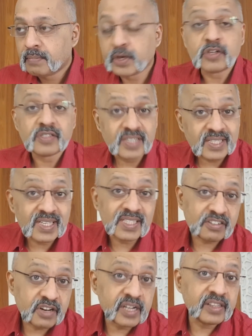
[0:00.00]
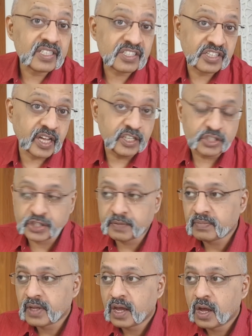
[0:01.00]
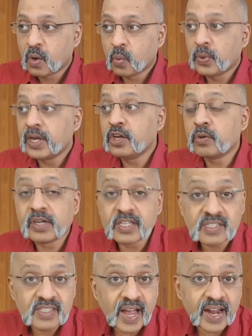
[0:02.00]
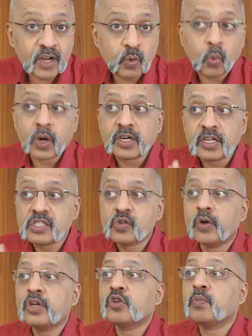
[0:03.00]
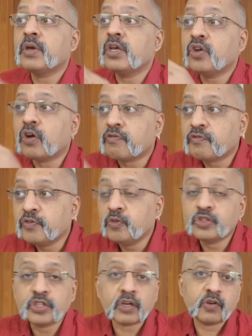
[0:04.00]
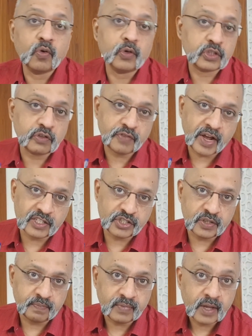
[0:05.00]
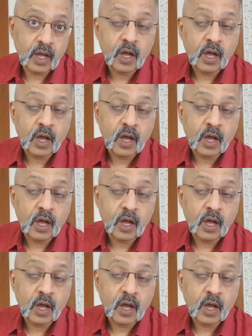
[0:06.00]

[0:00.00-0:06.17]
because this is really the stage when you decide what is going to be your future course of action.